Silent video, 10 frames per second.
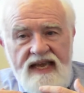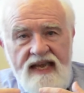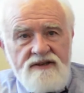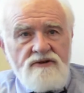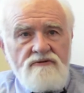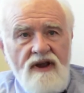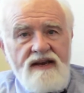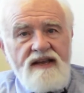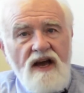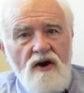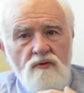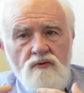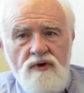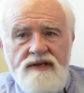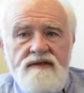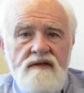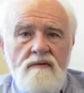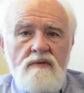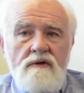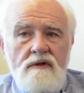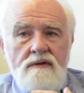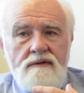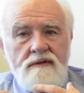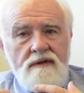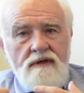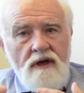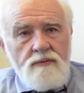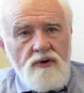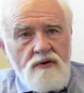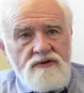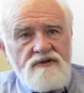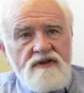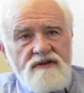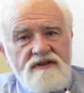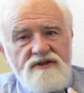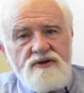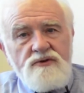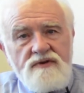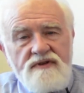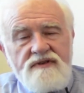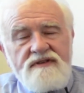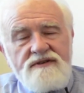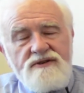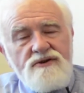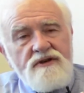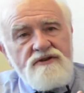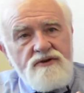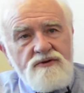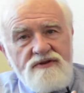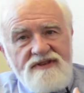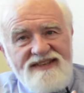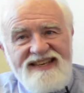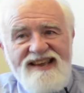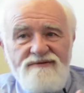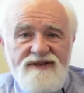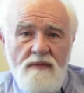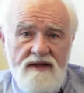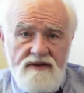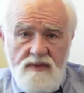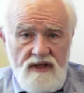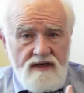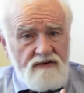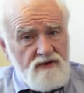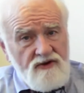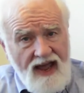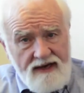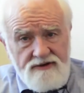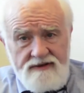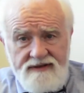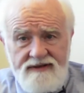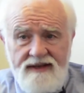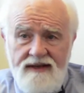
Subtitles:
integrating a reasonable approach to encourage students to take responsibility for their actions.